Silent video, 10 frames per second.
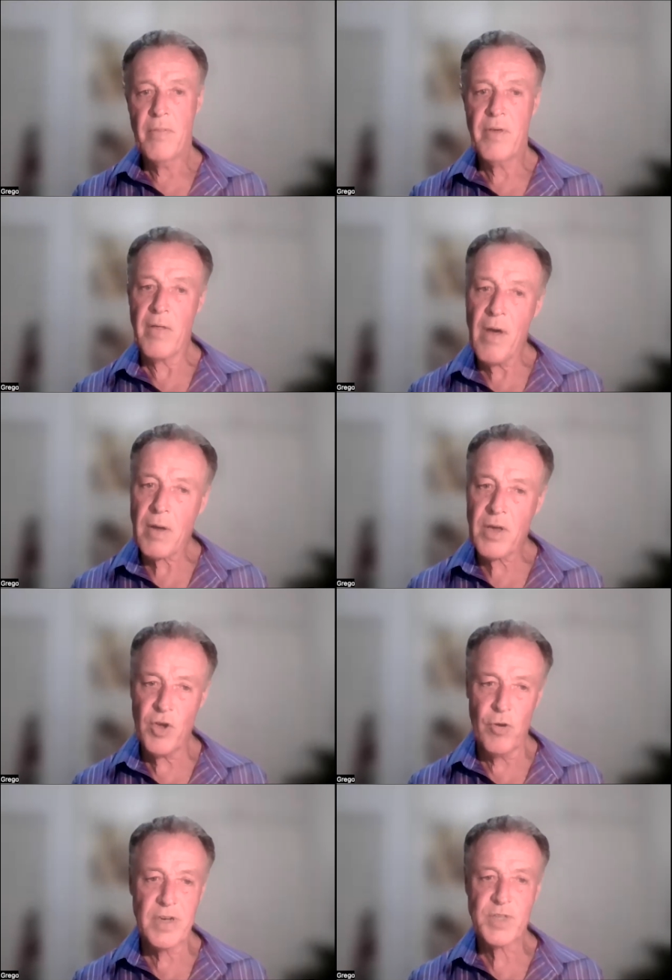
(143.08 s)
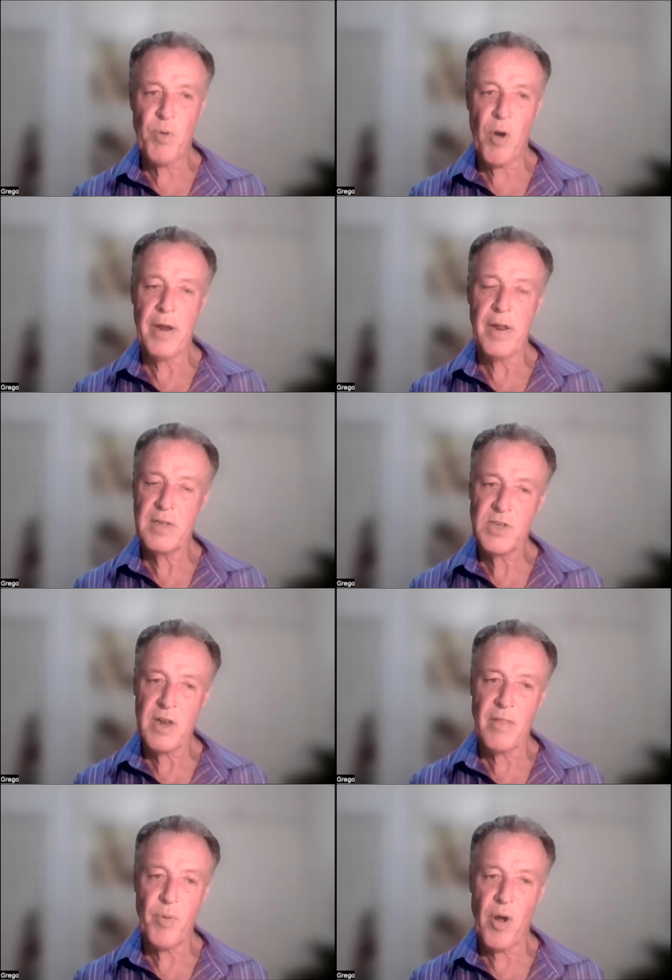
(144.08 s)
The other curious protein is
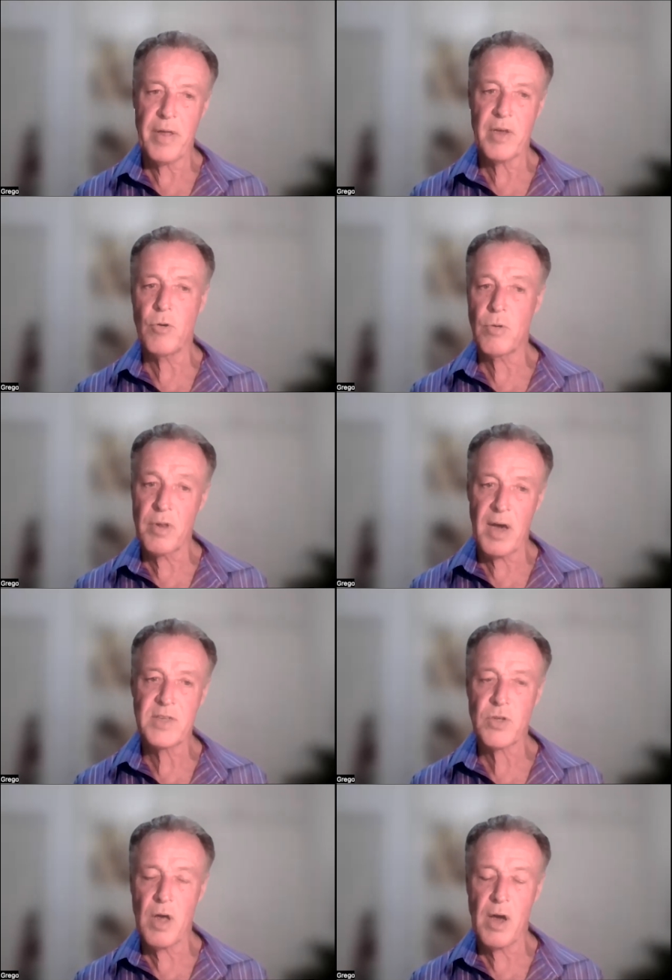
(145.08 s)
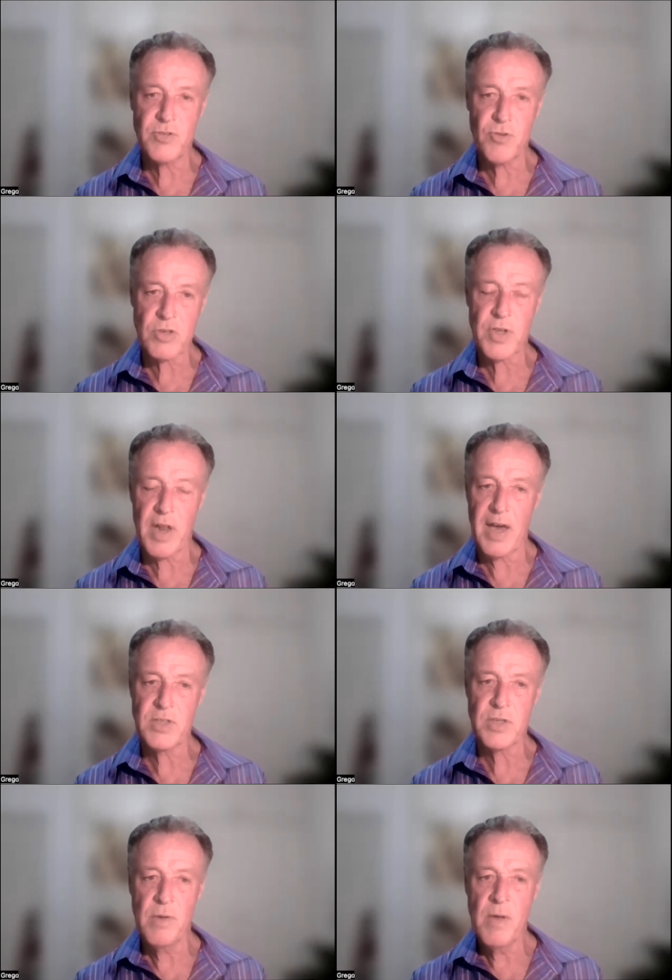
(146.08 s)
another protein called lysyl
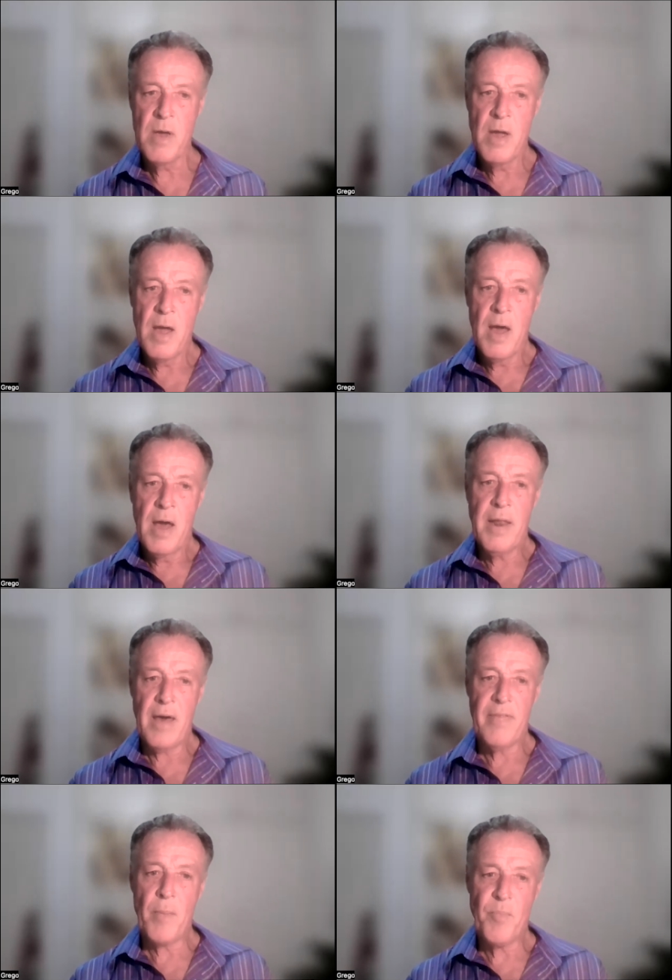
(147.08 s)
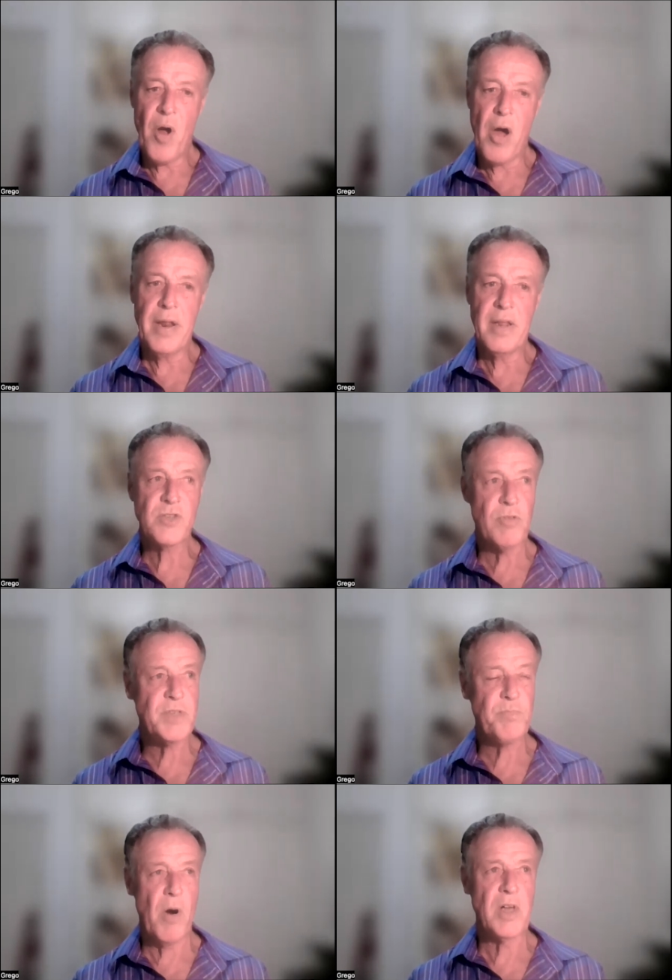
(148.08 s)
hydroxylase. Now that protein is
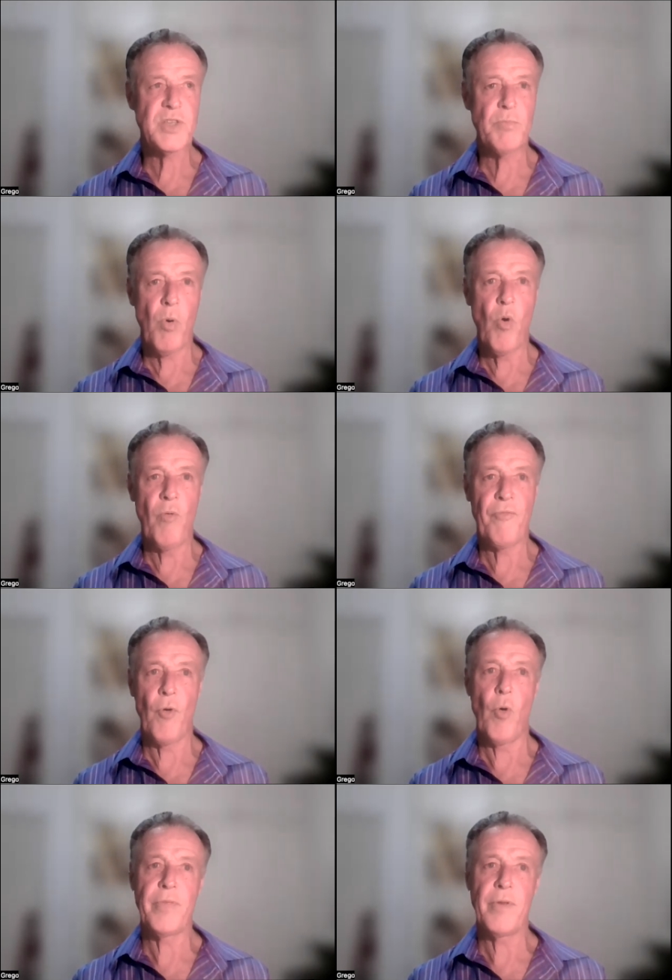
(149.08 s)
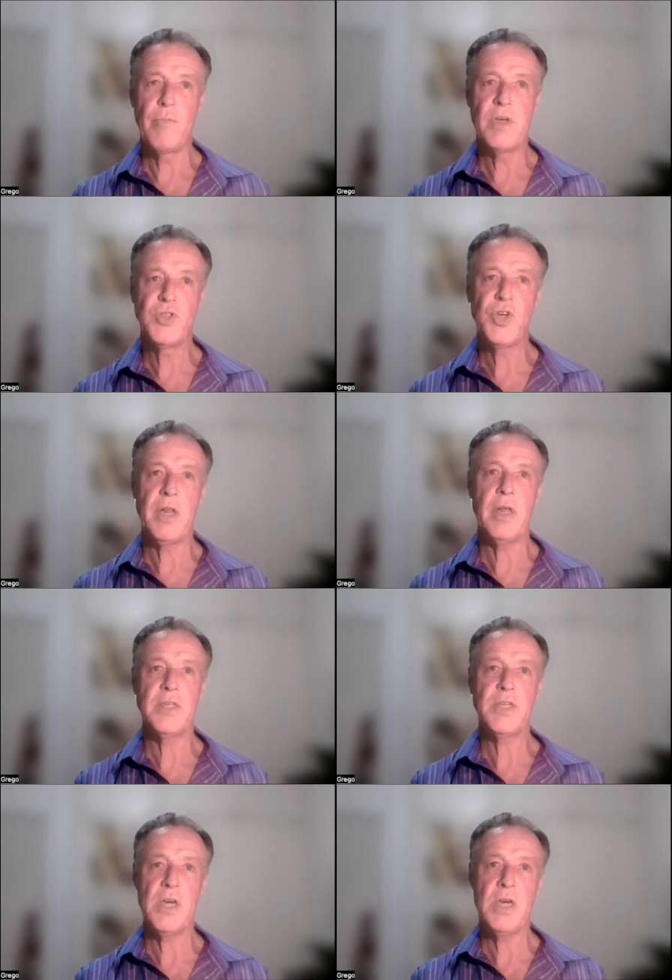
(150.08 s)
responsible for the
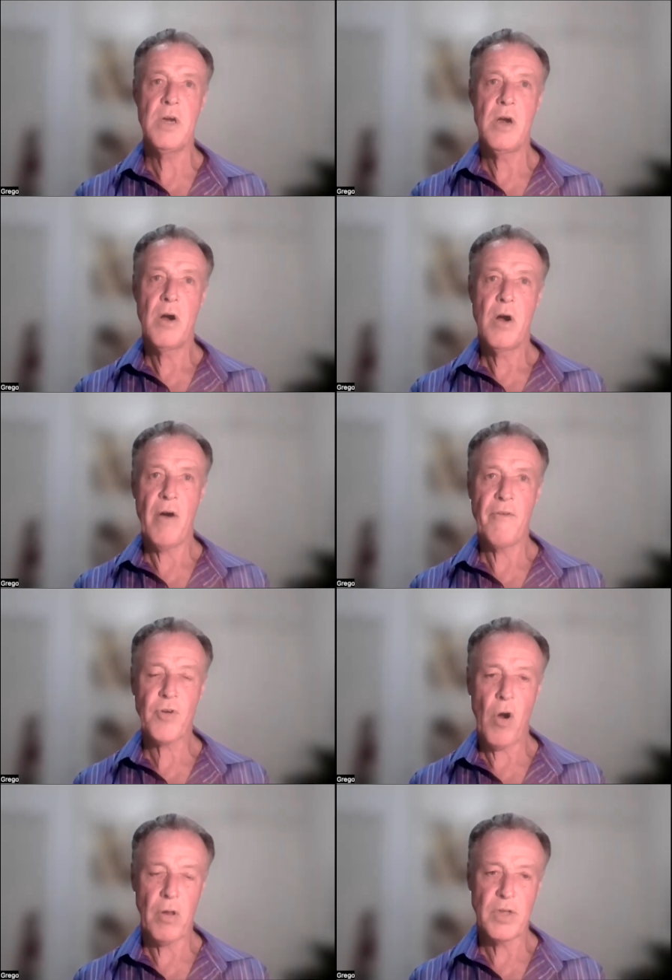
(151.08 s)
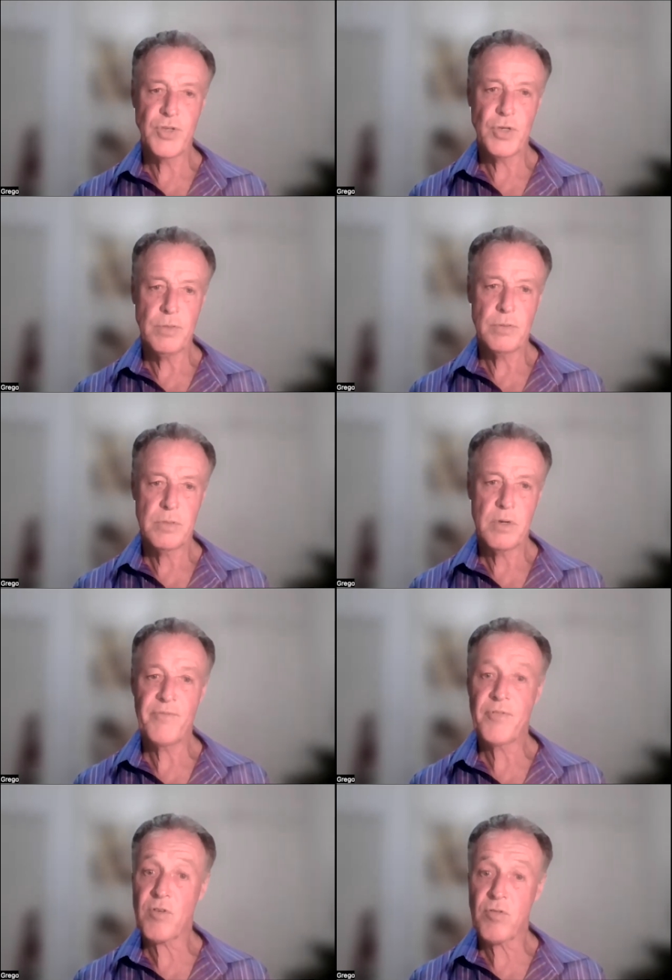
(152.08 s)
rigidity of collagen and
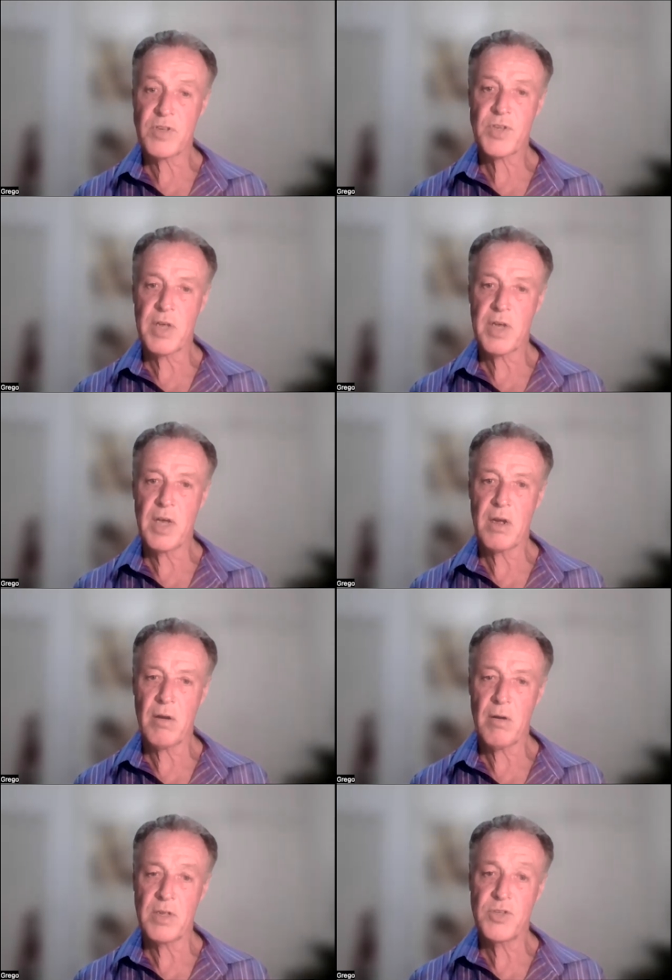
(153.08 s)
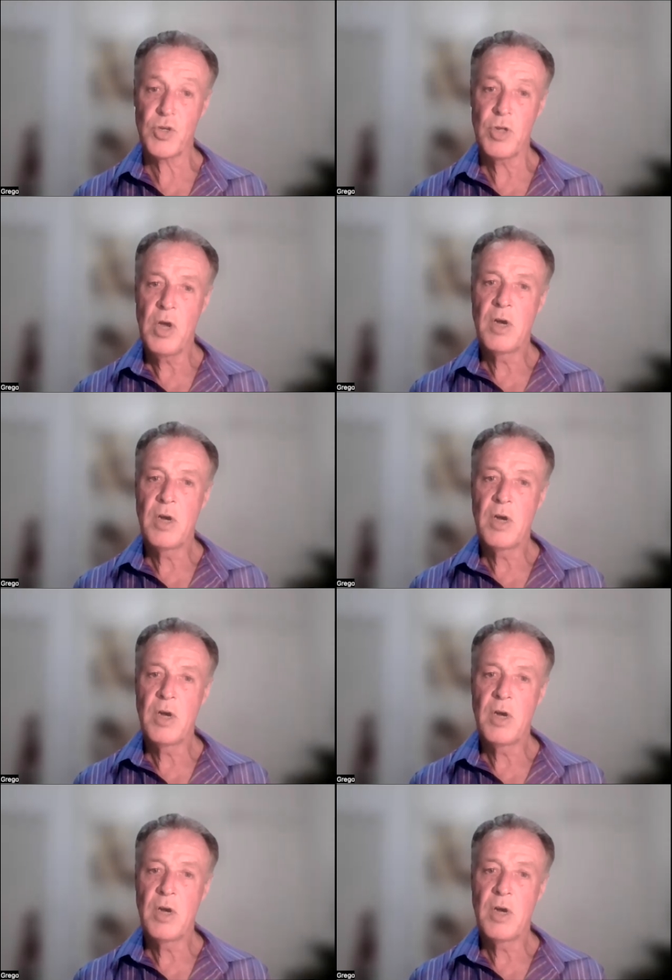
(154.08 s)
for cross-linking collagen.